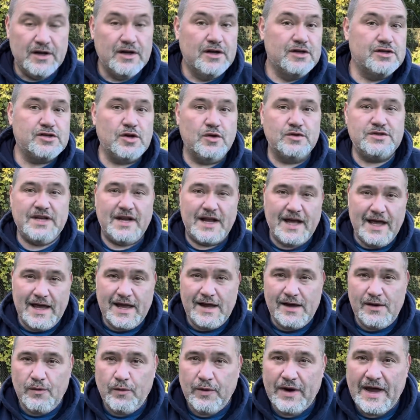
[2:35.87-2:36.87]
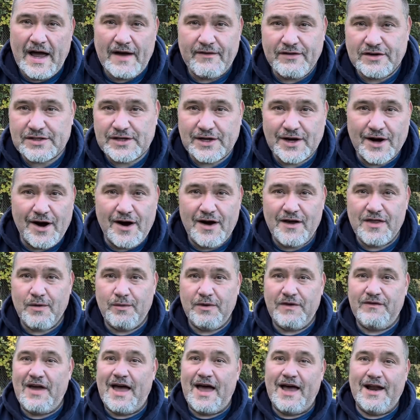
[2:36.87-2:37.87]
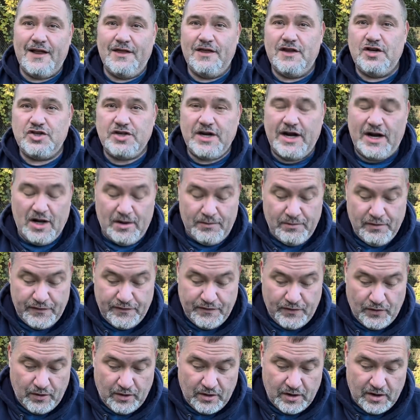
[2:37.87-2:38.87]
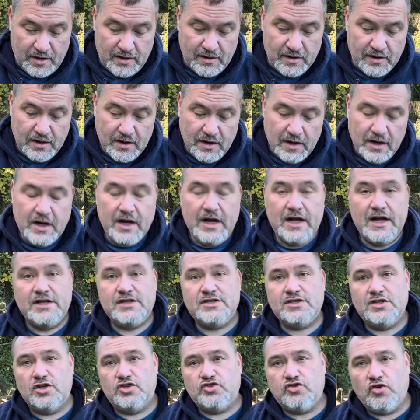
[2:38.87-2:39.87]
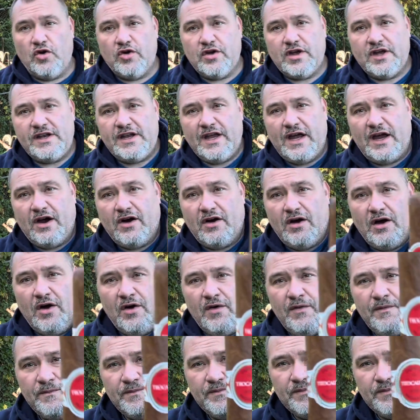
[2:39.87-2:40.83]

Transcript: So today we have a cigar that we've had on the channel before. It's the Trocadero.